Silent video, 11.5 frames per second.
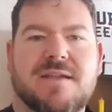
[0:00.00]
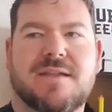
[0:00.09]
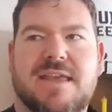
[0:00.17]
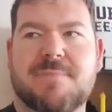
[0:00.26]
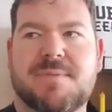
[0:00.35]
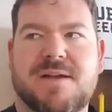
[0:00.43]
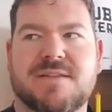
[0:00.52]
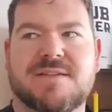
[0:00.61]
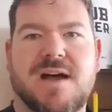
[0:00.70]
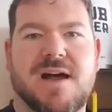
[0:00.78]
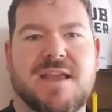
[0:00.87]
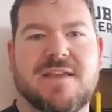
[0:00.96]
keep uh,
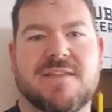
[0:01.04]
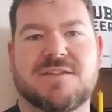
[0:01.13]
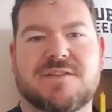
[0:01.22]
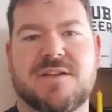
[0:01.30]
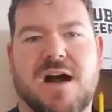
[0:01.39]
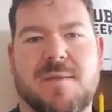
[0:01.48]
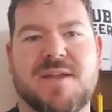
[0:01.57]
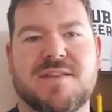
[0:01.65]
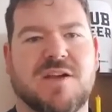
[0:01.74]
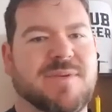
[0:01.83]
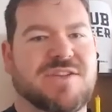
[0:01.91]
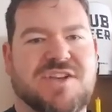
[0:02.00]
talking in the comments.
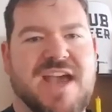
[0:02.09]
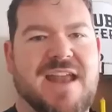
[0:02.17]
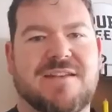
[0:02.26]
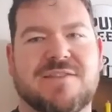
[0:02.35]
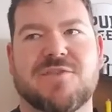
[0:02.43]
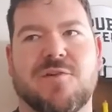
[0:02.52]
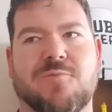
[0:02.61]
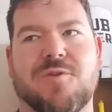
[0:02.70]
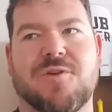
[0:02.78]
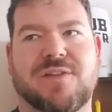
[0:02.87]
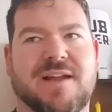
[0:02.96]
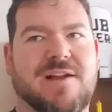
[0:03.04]
I'll be chatting during
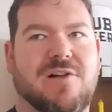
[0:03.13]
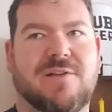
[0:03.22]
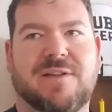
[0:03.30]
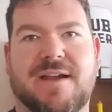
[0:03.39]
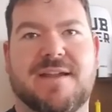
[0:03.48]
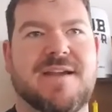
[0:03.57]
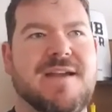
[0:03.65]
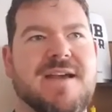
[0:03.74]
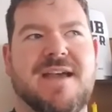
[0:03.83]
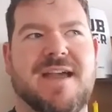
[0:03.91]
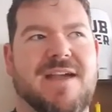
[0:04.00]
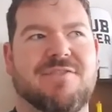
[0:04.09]
work. Like I'll like
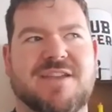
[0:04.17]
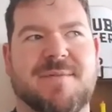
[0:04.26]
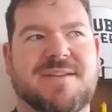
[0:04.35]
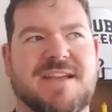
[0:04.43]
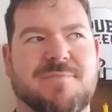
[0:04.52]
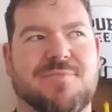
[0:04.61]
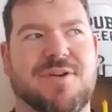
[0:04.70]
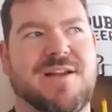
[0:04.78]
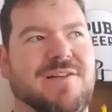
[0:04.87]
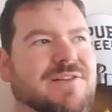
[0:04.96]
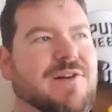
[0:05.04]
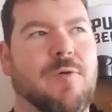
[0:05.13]
every time I take a
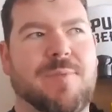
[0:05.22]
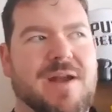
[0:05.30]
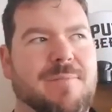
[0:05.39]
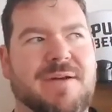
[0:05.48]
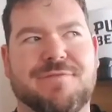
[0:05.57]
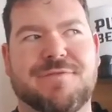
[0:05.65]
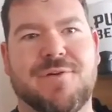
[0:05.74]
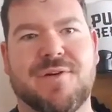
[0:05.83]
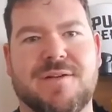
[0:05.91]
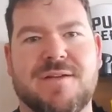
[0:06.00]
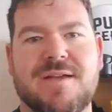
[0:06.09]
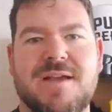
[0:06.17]
break, I'll open up my phone
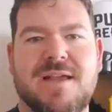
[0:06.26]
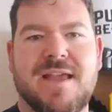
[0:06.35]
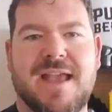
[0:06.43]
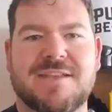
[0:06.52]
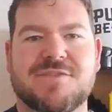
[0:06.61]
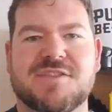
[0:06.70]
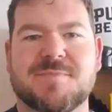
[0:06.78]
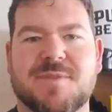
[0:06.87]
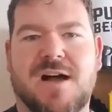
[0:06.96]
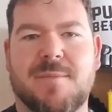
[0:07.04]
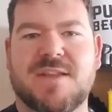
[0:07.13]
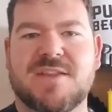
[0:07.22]
and answer some
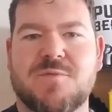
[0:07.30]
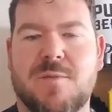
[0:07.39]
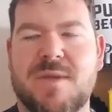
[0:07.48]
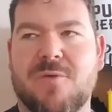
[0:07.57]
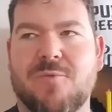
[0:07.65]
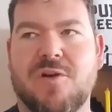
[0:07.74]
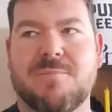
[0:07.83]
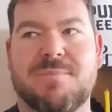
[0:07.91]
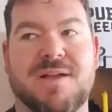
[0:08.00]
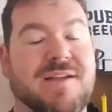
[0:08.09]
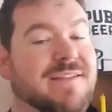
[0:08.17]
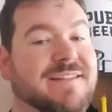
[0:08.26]
comments while I'm at work.
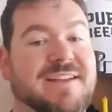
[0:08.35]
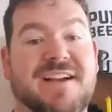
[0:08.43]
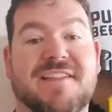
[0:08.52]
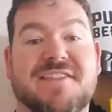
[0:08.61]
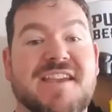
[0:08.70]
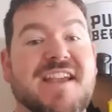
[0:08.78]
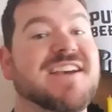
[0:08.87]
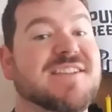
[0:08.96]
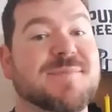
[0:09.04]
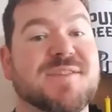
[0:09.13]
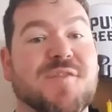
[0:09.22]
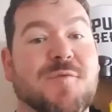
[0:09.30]
But you know, thank you guys
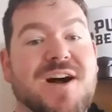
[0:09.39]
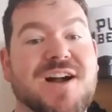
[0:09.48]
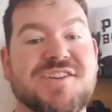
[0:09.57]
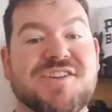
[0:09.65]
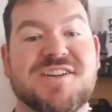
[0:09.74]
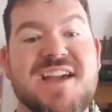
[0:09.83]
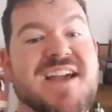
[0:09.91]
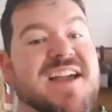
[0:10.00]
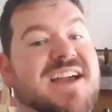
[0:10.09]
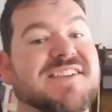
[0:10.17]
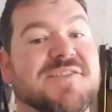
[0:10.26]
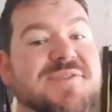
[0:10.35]
so much for watching.
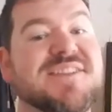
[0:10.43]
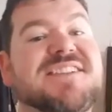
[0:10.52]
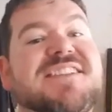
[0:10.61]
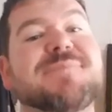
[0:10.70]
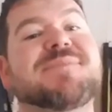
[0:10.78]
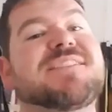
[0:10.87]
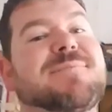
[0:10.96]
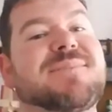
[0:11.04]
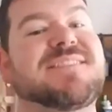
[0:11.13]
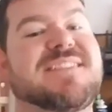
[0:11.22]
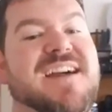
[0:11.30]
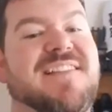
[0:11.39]
As always, tips
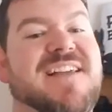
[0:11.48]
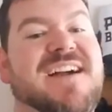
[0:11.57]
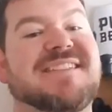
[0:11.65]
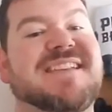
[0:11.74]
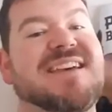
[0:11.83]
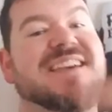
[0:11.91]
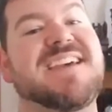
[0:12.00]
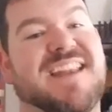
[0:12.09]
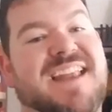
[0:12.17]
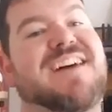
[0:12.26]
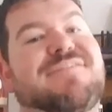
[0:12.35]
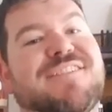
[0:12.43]
up, tight lines,
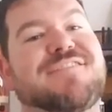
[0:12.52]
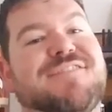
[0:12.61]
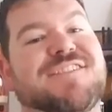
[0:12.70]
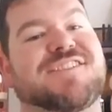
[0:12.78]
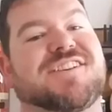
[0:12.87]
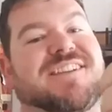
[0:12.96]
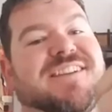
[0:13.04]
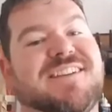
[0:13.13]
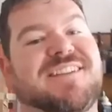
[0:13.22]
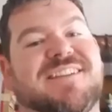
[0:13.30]
and have fun fishing.